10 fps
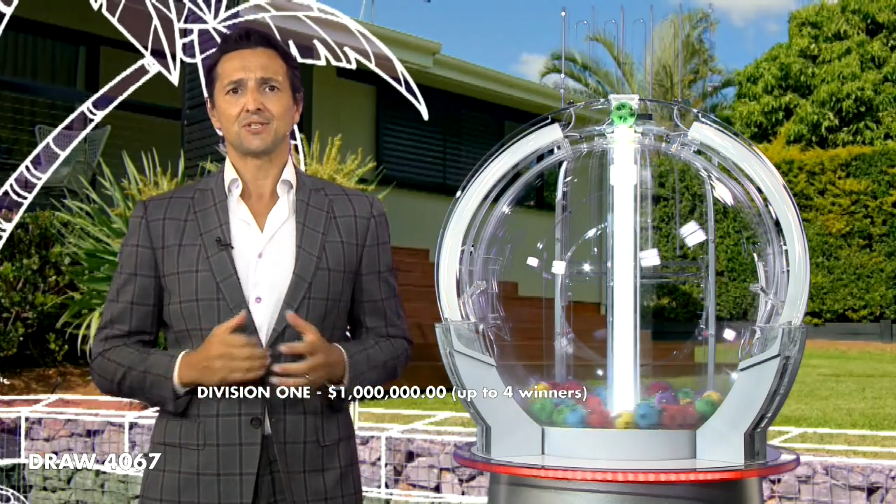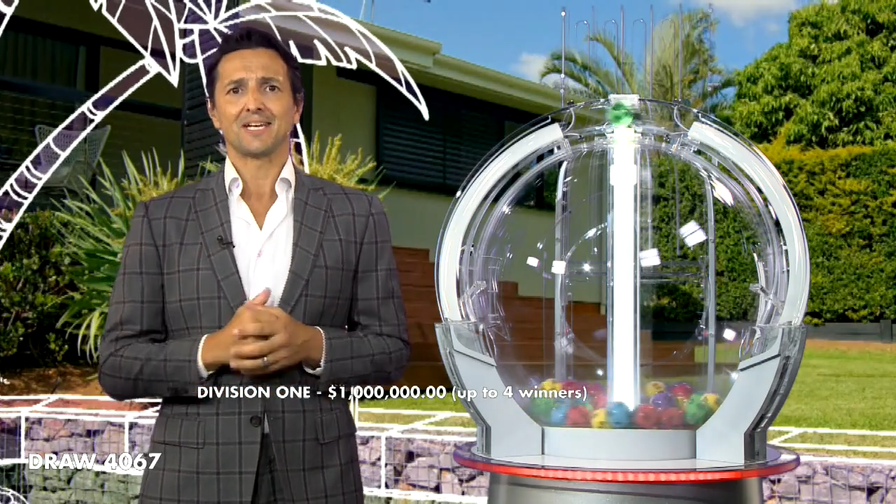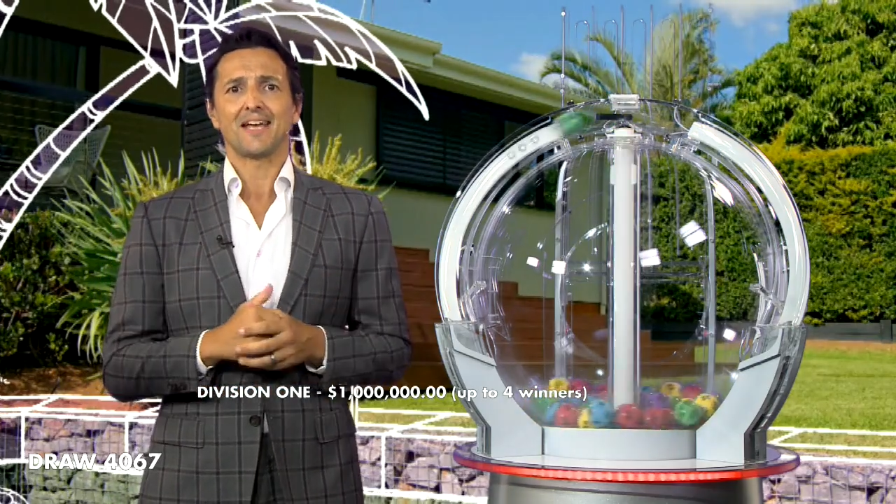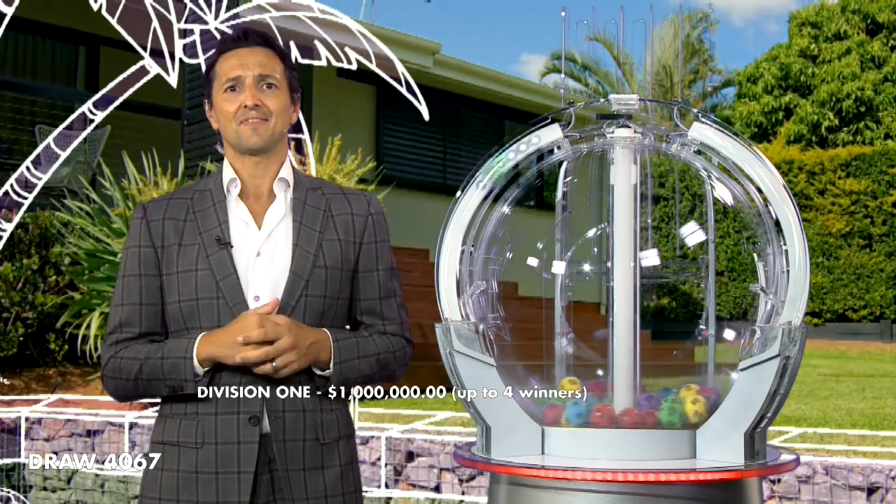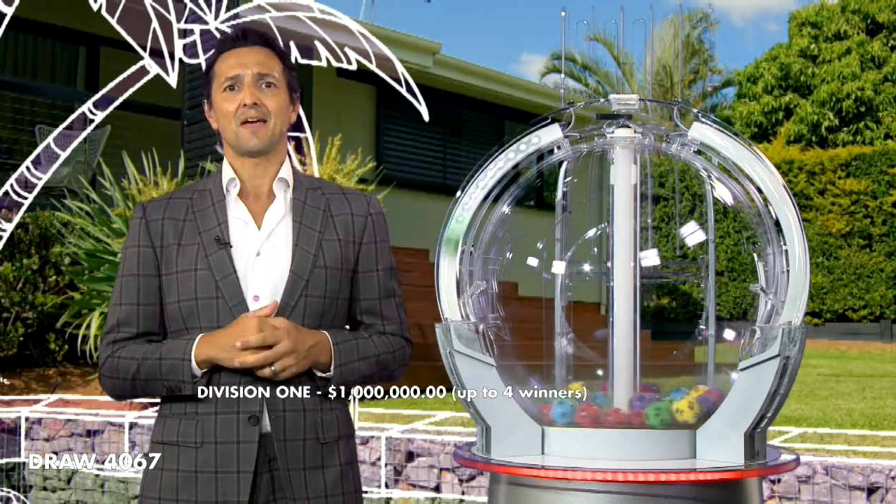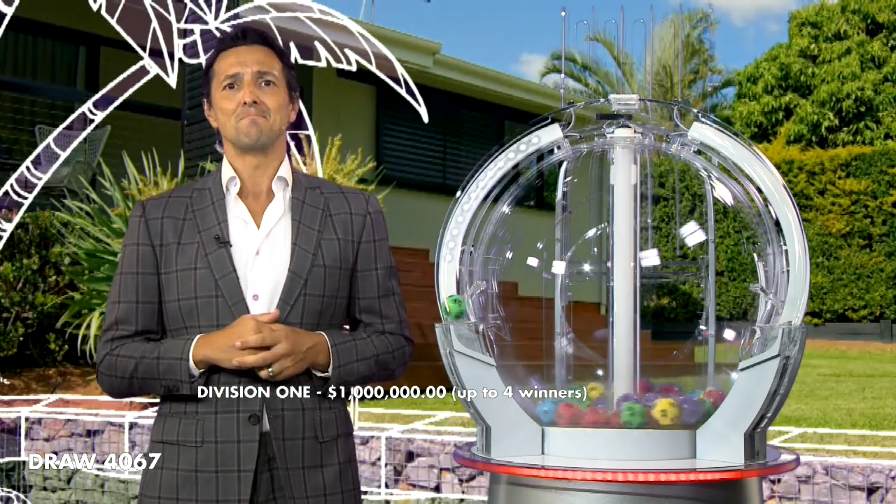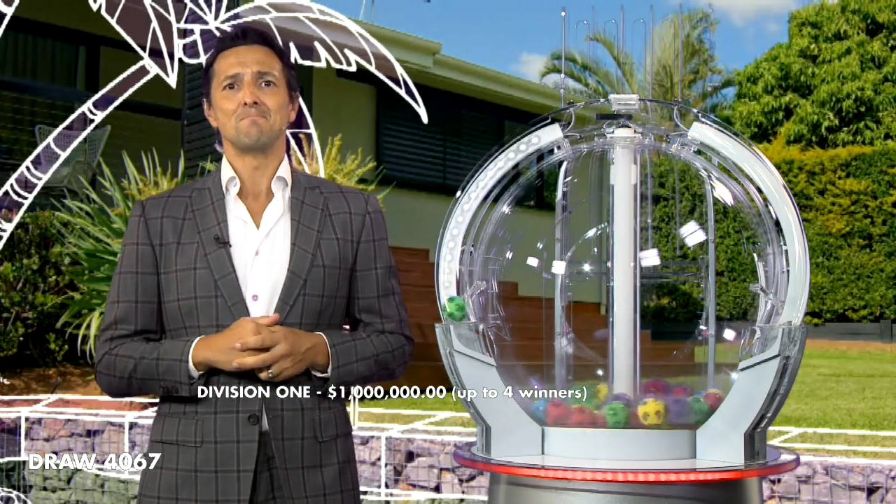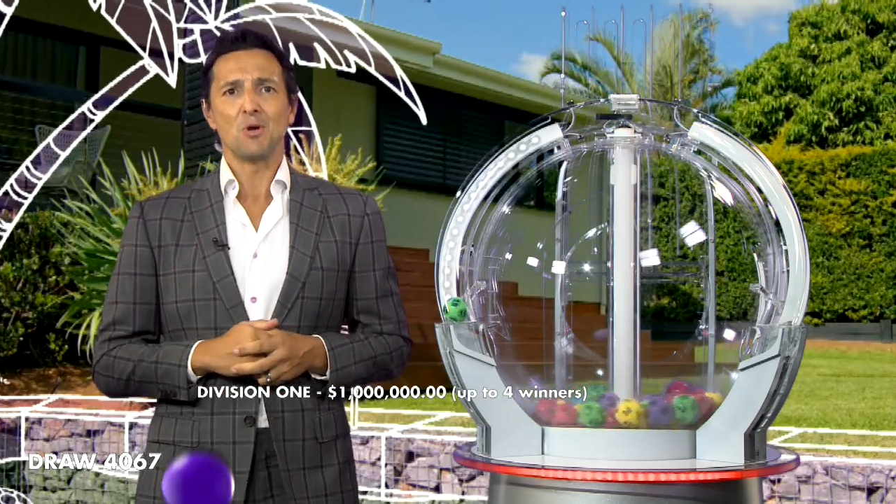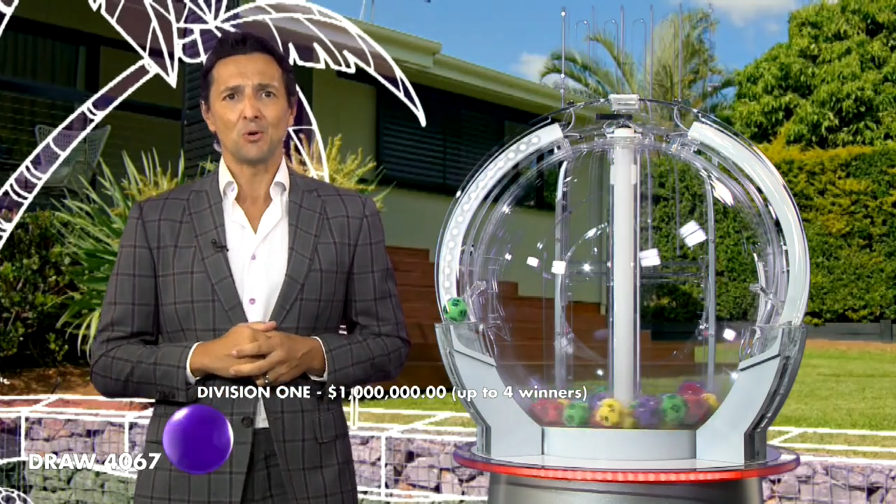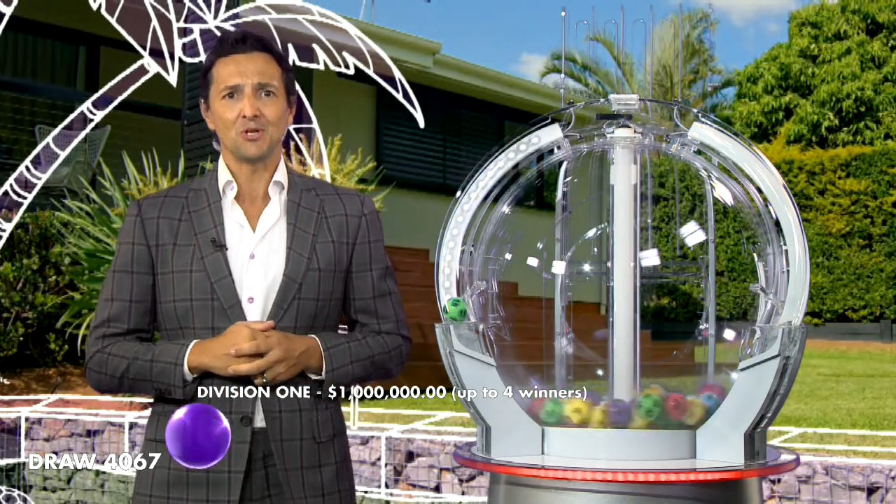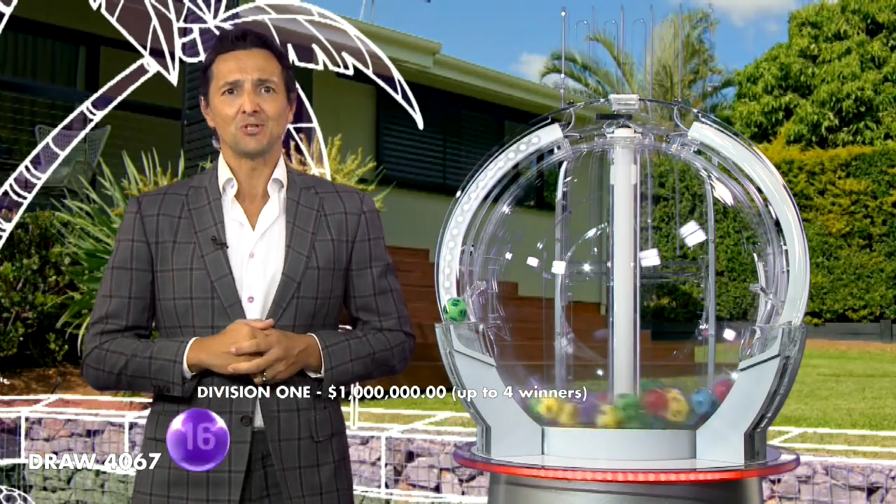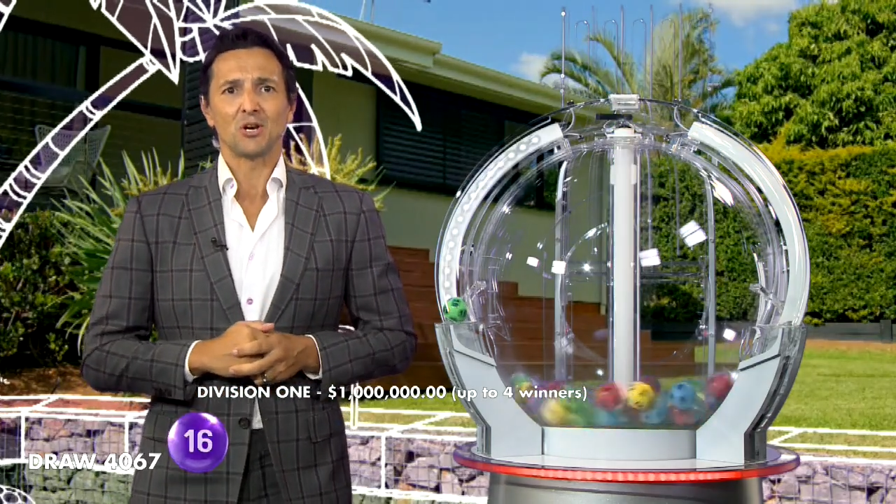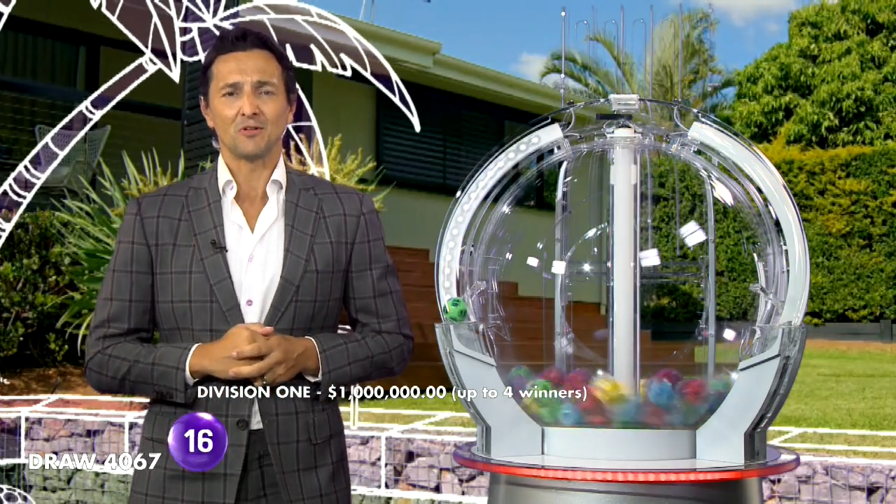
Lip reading: to get that $1 million